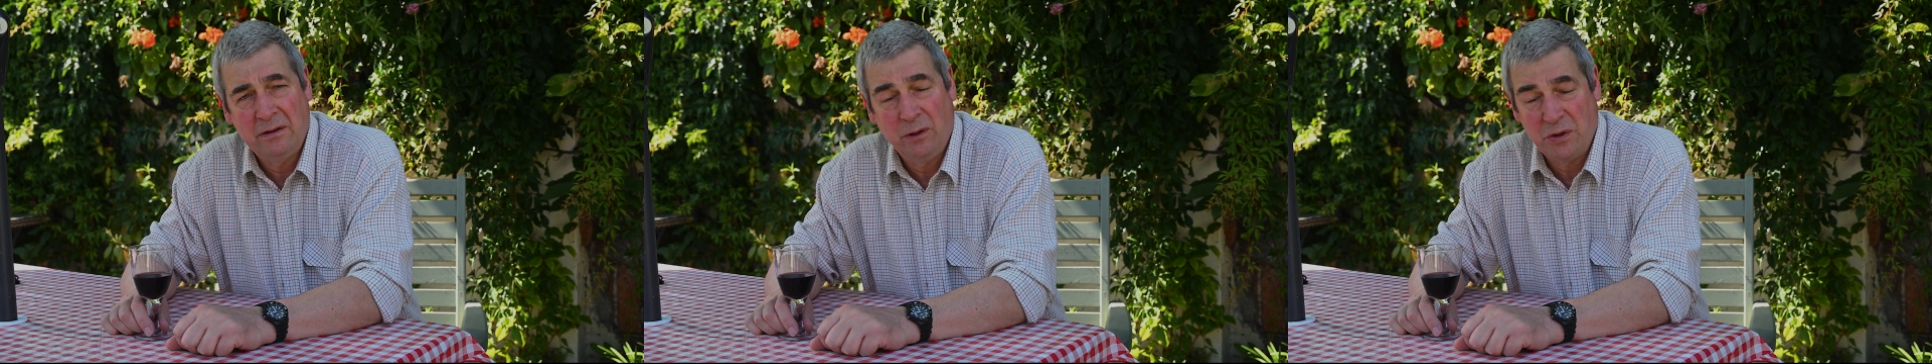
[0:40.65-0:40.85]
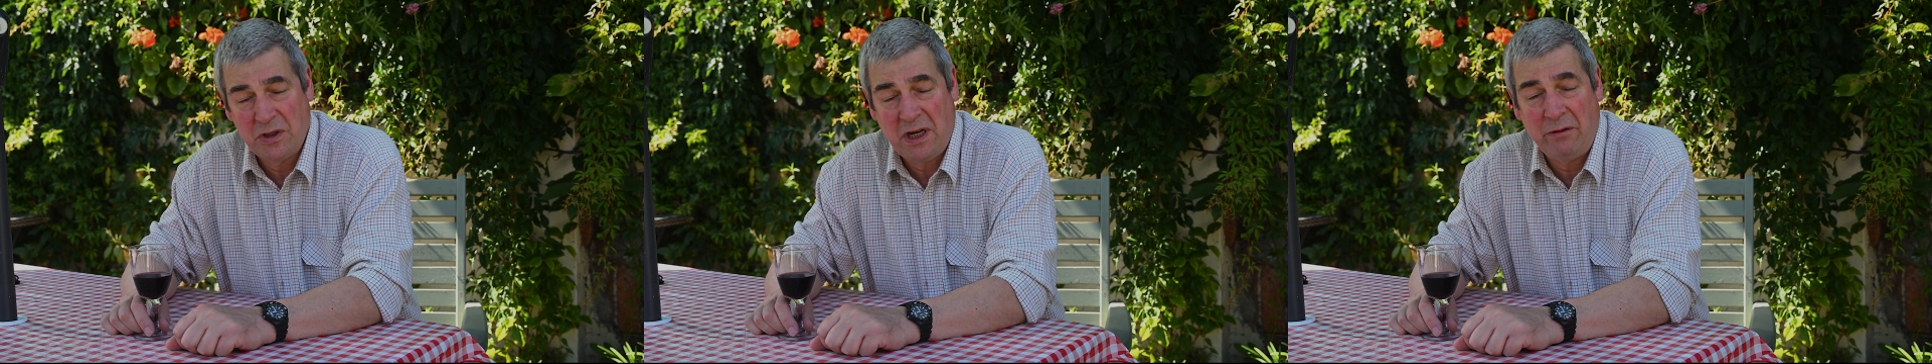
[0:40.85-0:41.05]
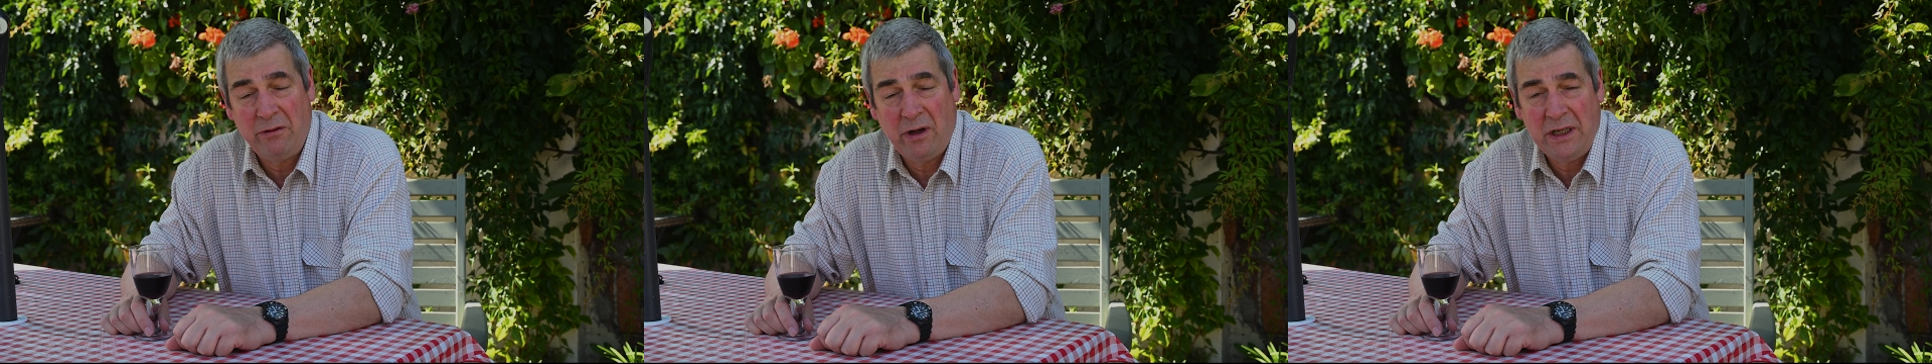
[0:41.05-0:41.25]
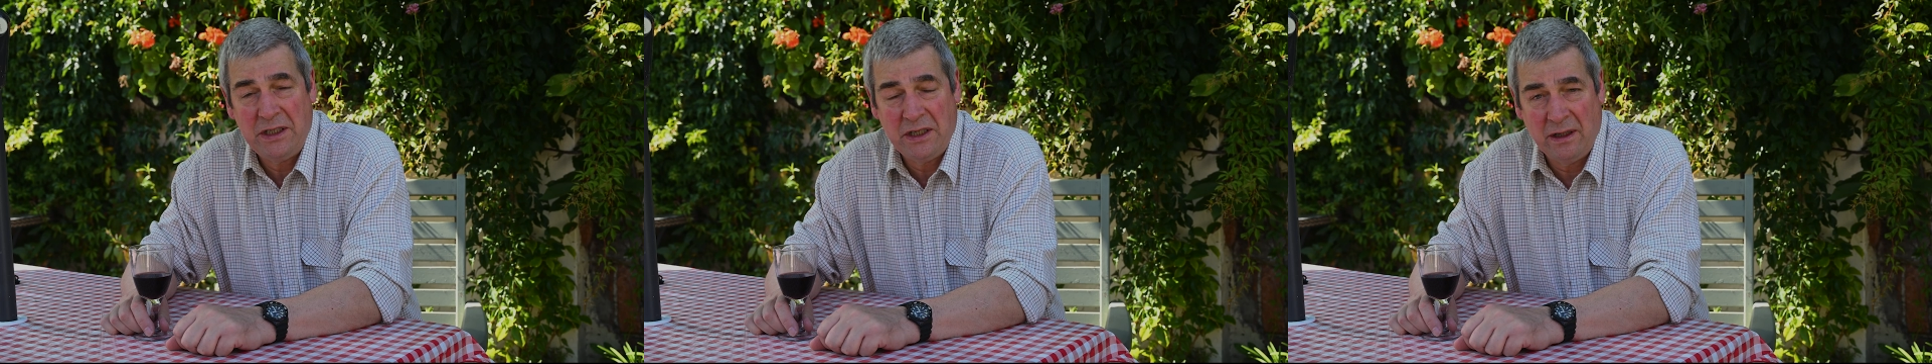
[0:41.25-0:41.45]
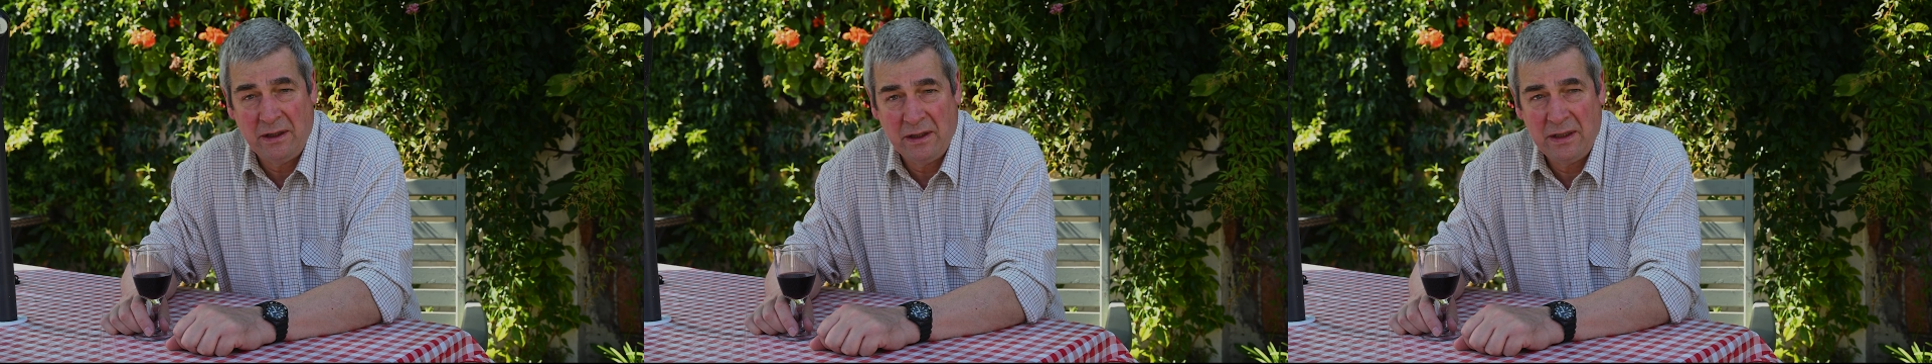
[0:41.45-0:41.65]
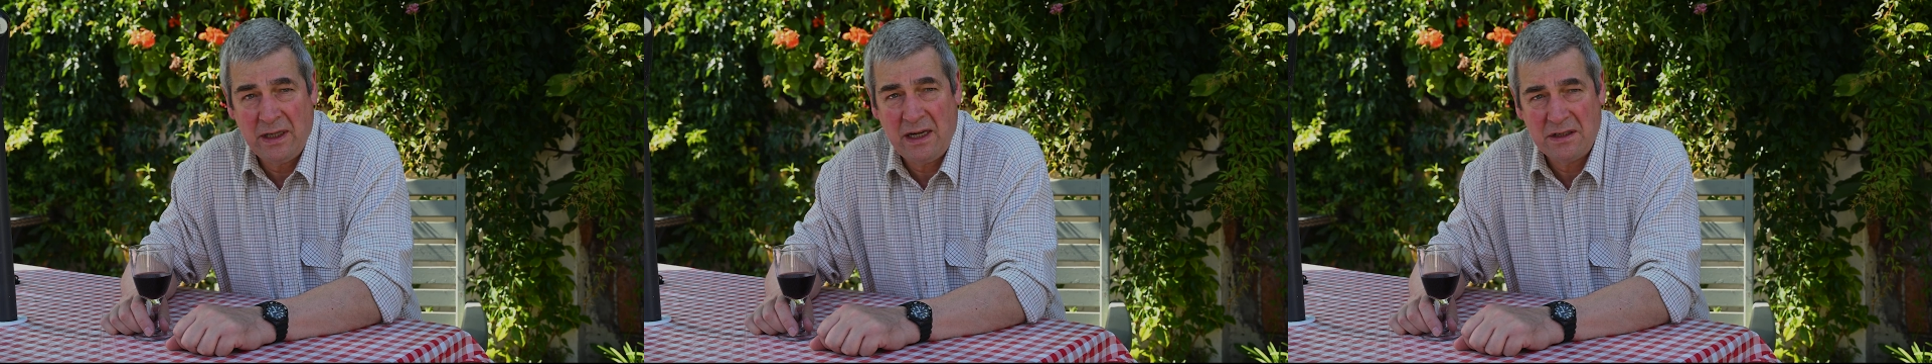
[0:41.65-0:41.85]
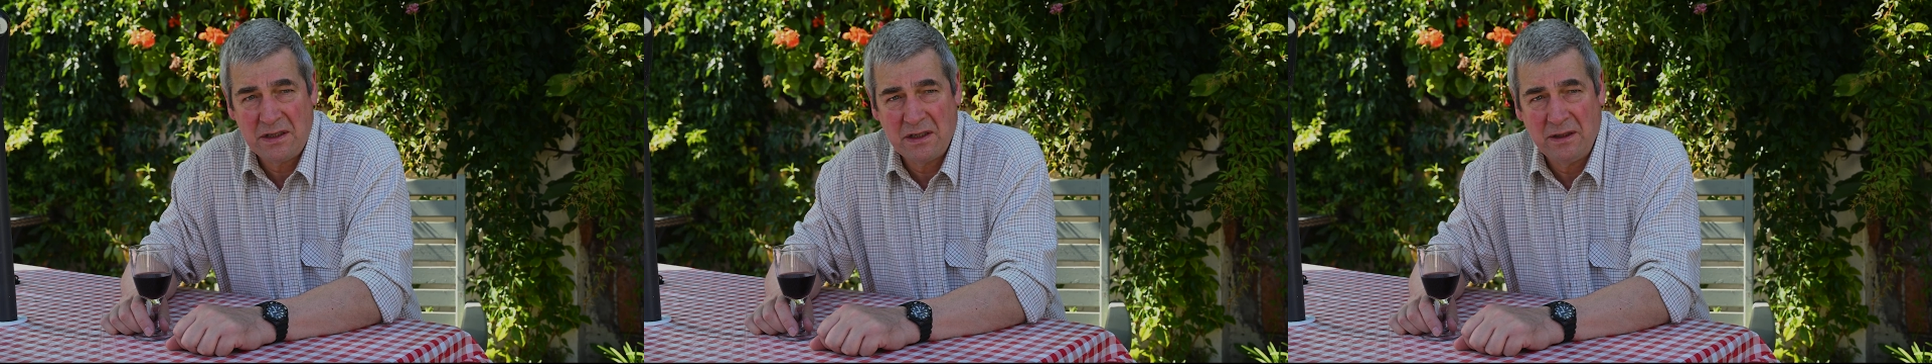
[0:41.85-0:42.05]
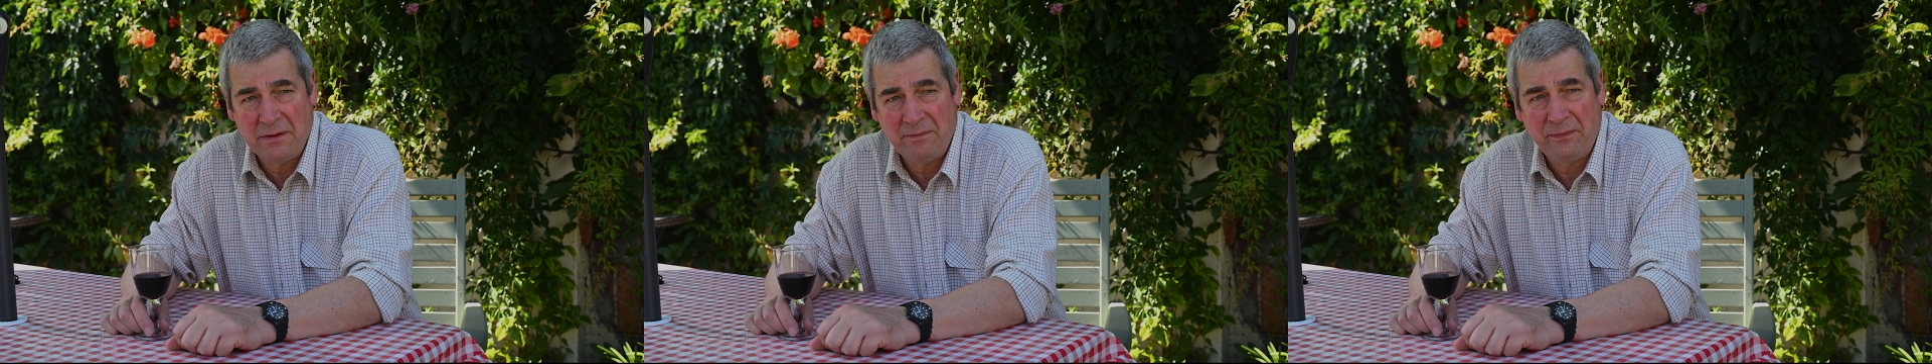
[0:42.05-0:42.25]
or sat writing at the
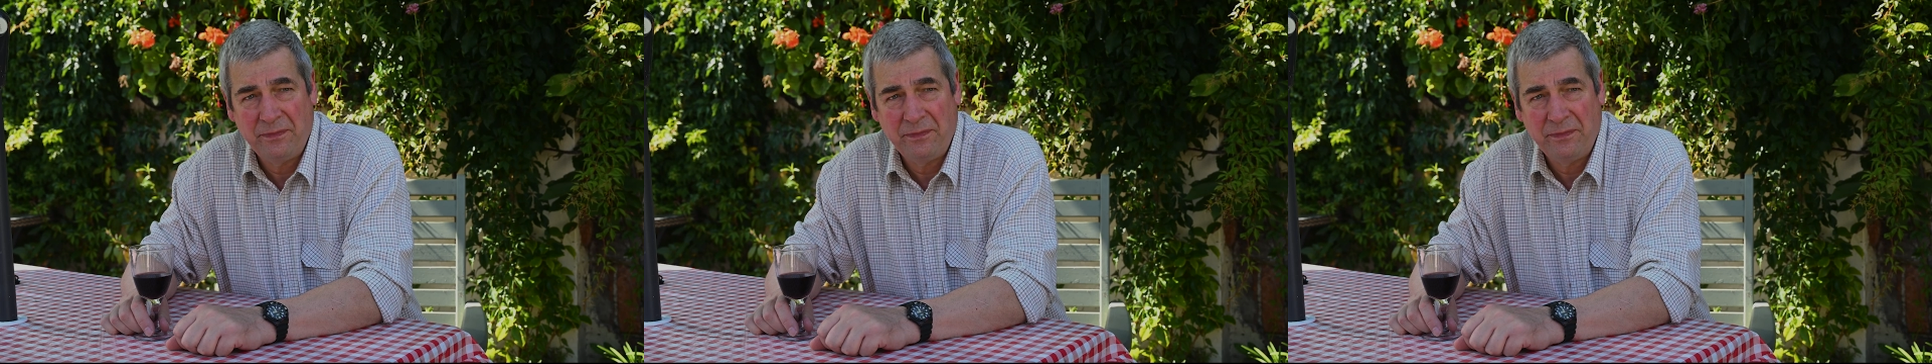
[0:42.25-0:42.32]
desk.